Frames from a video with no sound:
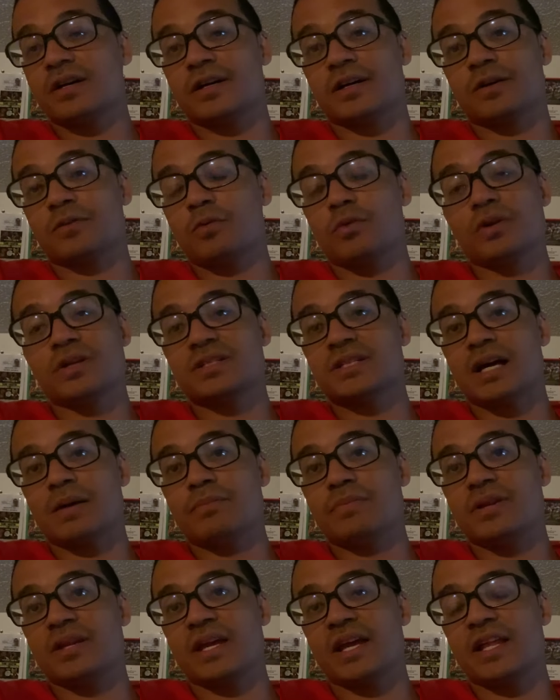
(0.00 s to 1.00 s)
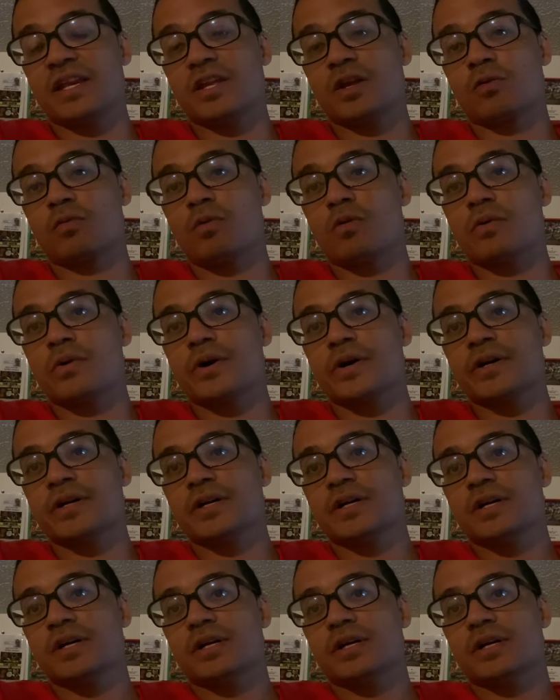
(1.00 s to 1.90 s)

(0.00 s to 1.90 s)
Rolly's not beating Andy Hiraoka.